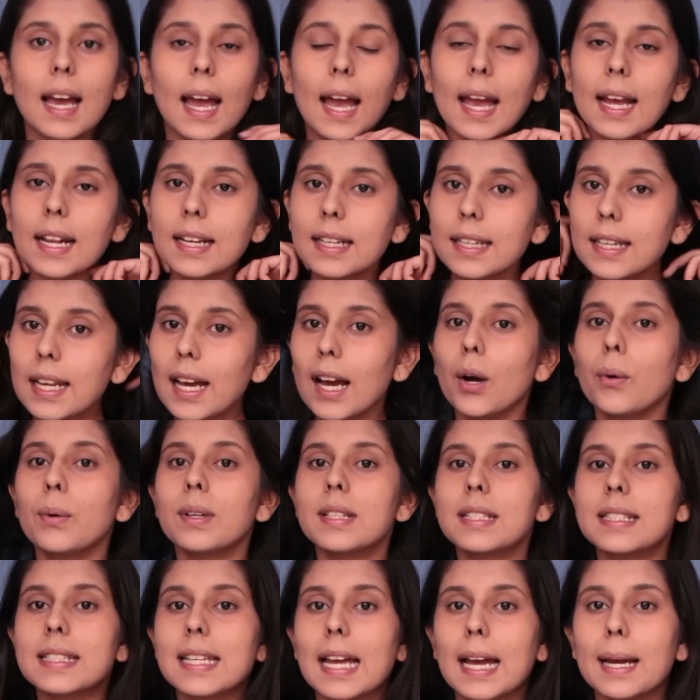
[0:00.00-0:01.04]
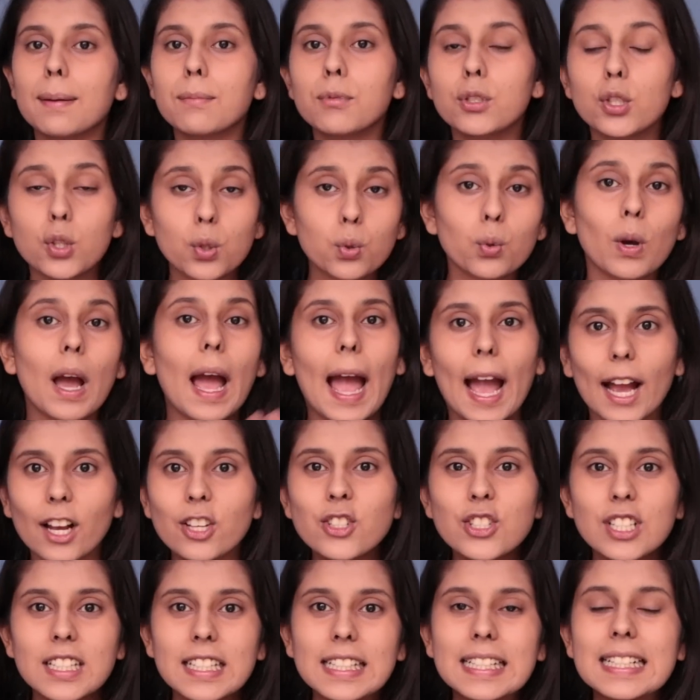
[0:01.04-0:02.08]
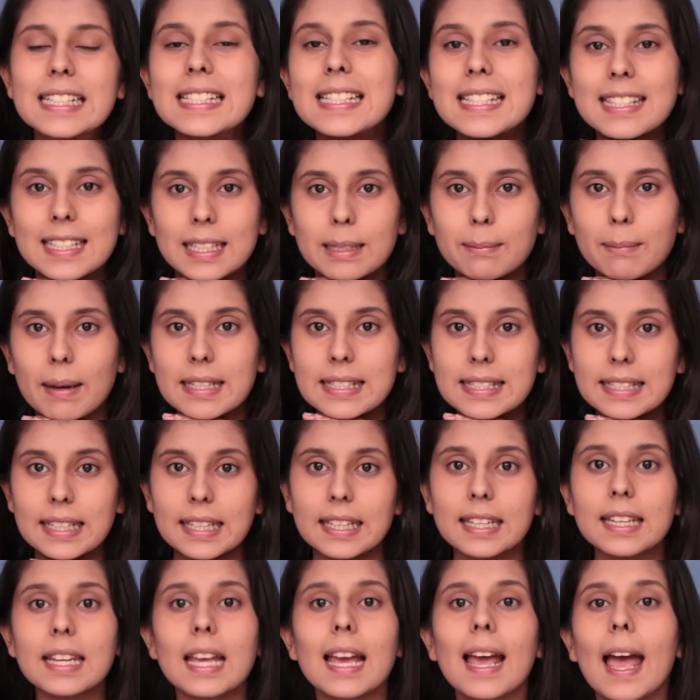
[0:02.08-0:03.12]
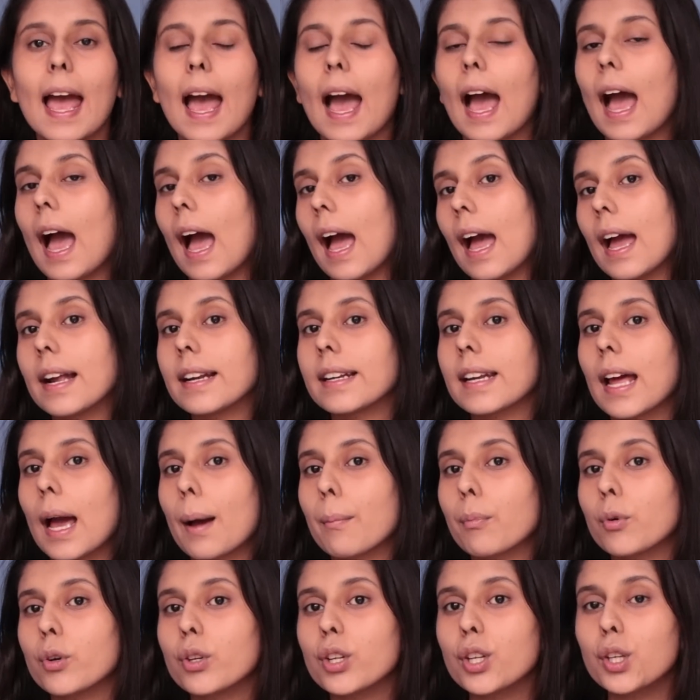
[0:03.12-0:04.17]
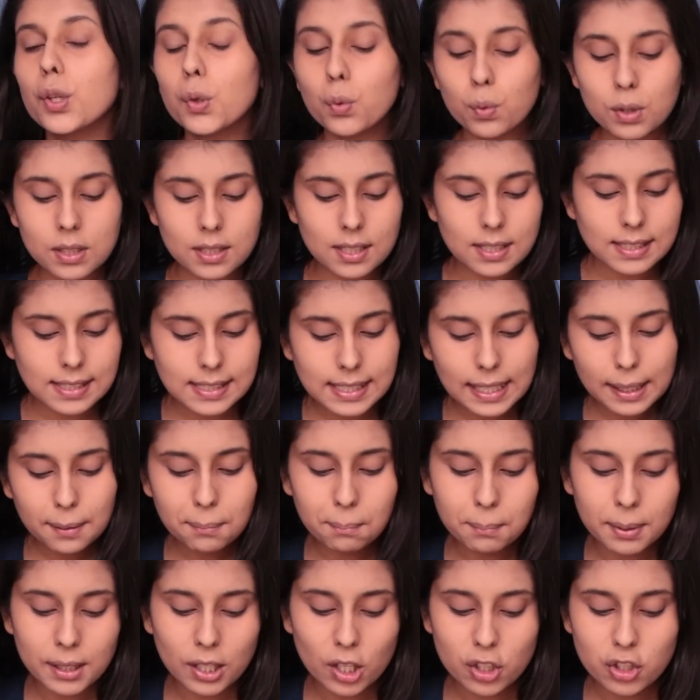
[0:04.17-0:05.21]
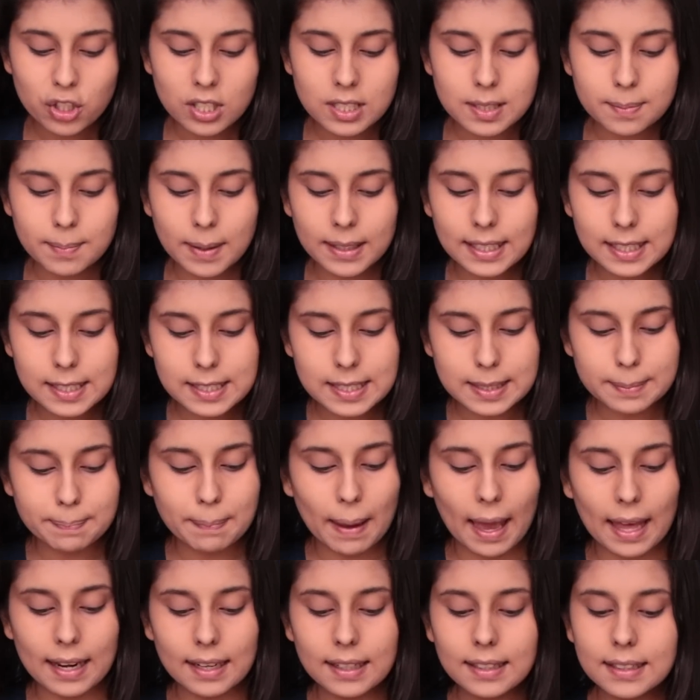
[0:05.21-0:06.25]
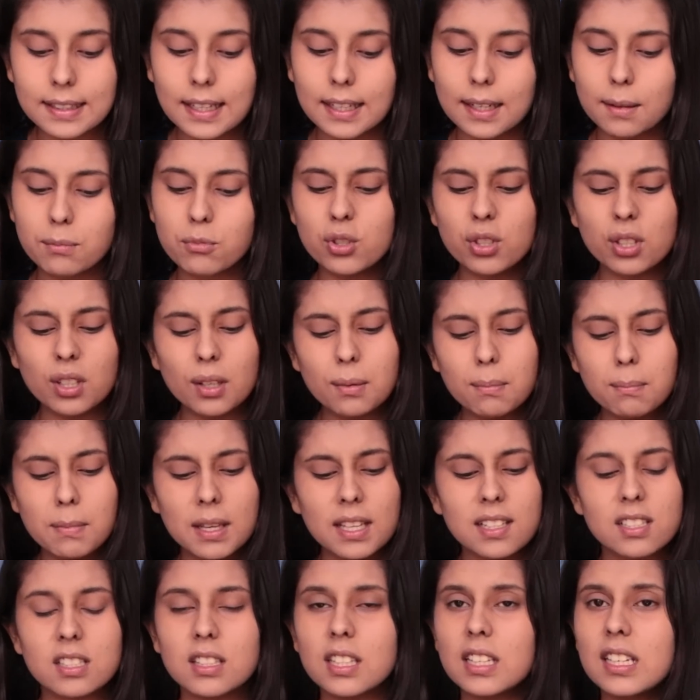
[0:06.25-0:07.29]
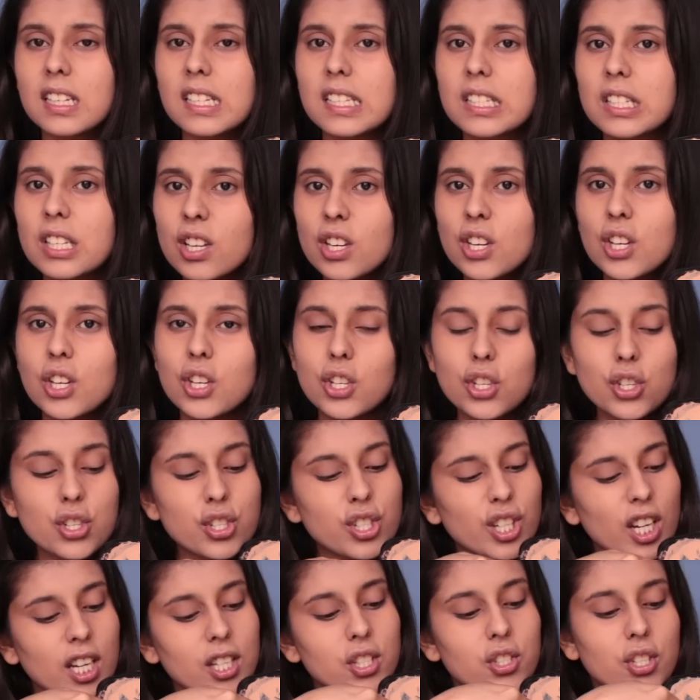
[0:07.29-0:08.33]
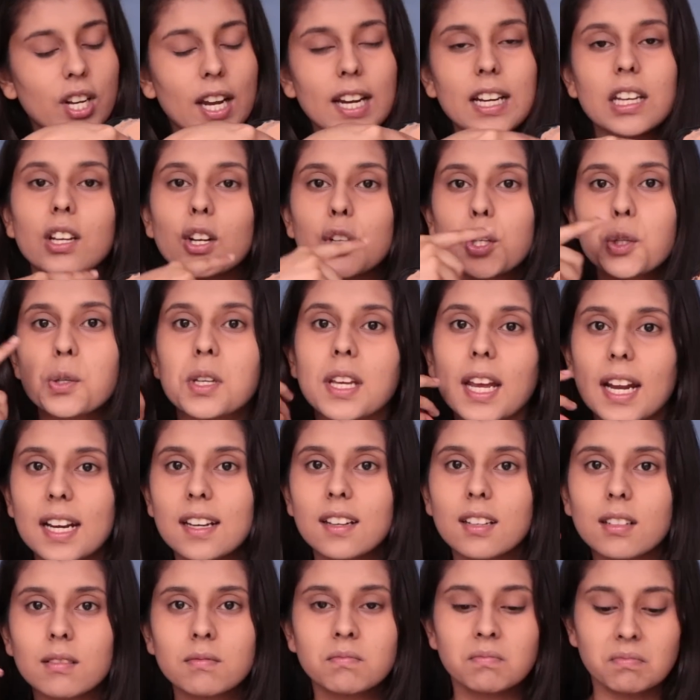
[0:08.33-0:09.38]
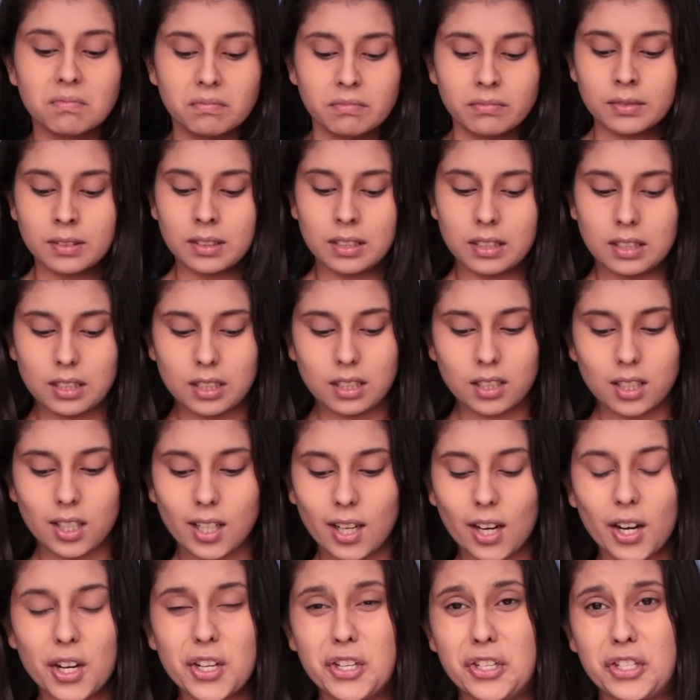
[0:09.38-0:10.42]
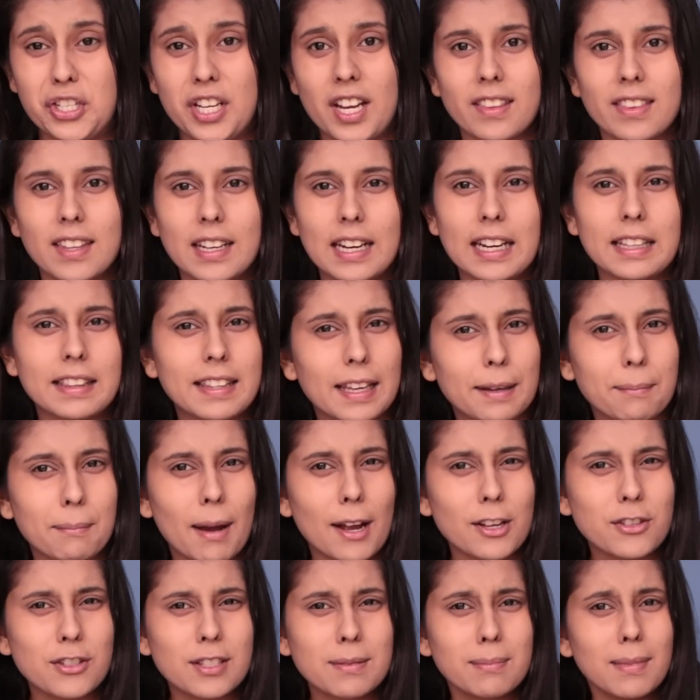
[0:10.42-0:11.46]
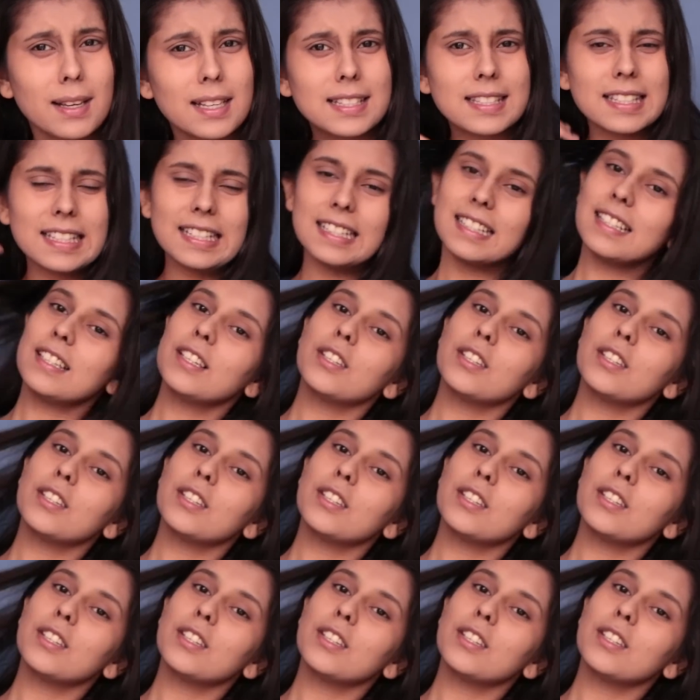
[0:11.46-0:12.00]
And now it's time to actually conceal my skin, and I'm going to use the same BH Cosmetics palette, and I'm just going to mix these shades right here to get a shade that I think matches my skin.